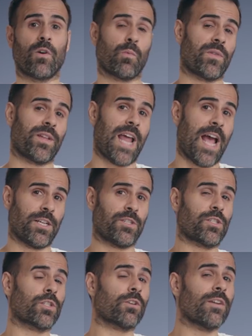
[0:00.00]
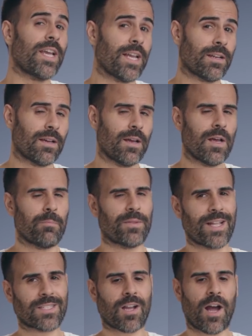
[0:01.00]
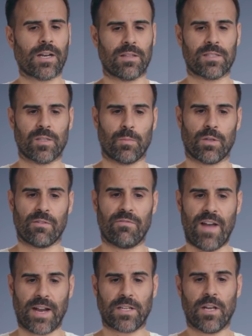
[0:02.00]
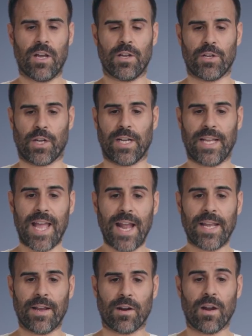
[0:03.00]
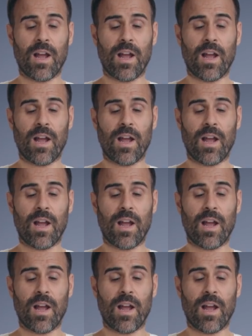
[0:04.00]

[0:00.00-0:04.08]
with an edge screen, but that's kind of the similar effect you're gonna get here.